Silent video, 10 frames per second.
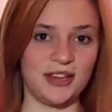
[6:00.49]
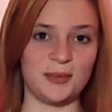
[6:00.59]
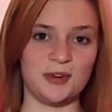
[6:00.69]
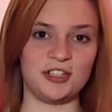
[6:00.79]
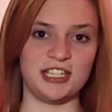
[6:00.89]
the
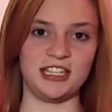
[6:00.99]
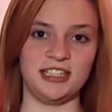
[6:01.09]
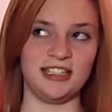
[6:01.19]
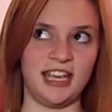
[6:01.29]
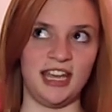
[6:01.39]
other
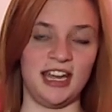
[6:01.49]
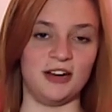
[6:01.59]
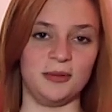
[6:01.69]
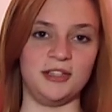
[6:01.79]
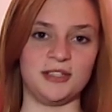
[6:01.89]
person, hey, I
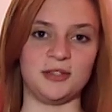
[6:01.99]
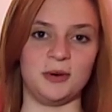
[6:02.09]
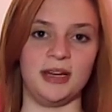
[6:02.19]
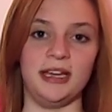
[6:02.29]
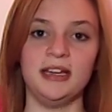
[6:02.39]
don't want to use a
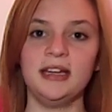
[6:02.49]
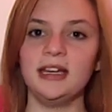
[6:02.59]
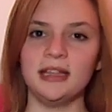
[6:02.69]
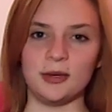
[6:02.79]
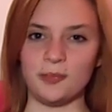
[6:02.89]
toy.
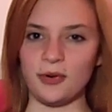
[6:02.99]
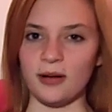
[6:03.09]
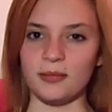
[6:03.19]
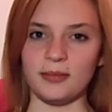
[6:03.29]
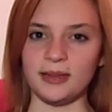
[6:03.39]
They're
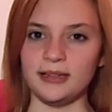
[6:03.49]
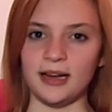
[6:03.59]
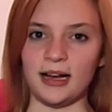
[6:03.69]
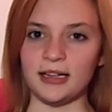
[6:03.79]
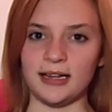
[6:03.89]
probably
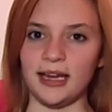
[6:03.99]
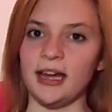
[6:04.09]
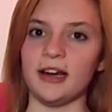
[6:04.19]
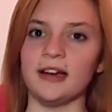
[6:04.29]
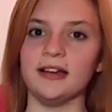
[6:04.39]
not going to
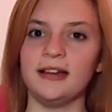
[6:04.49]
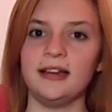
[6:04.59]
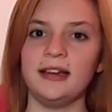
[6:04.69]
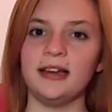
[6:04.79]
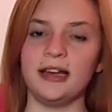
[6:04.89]
care.
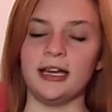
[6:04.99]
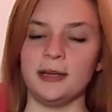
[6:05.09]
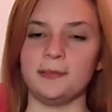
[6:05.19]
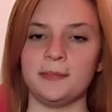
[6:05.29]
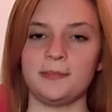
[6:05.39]
I